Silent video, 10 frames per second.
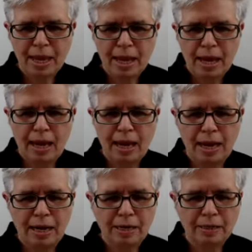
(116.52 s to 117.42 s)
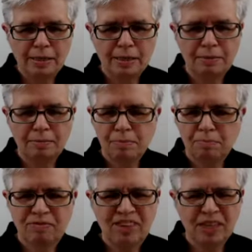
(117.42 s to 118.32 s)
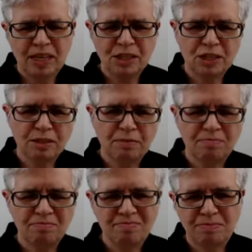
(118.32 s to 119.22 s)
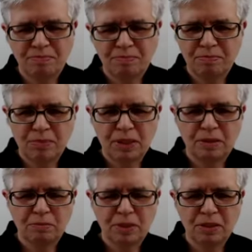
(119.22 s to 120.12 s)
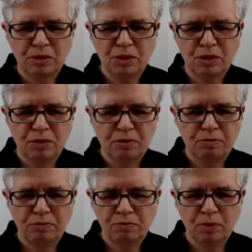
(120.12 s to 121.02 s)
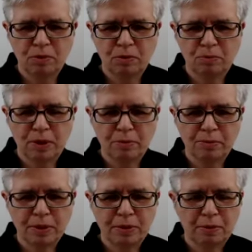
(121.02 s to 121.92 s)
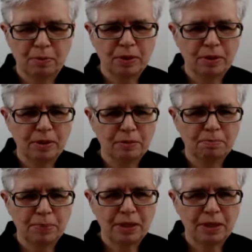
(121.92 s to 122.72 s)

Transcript: and ventilation will will not solve all the problems in the world, but